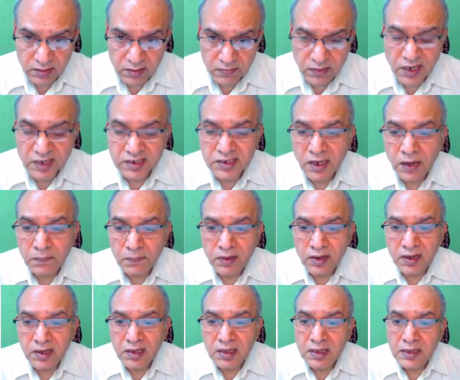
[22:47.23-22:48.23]
For
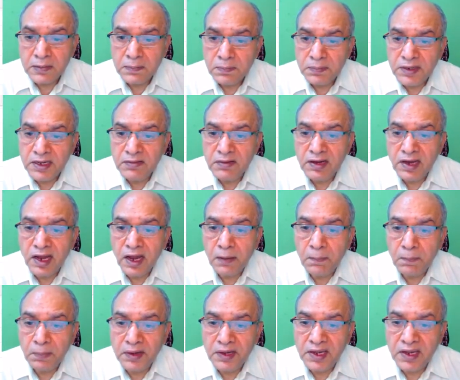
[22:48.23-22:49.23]
example, PA will
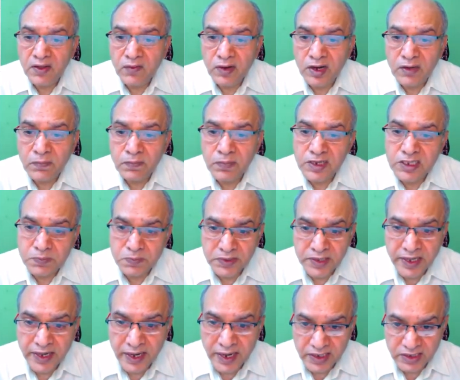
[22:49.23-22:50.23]
have PA1 plus
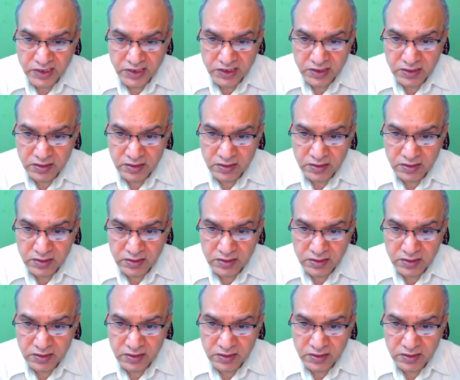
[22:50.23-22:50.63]
PAH.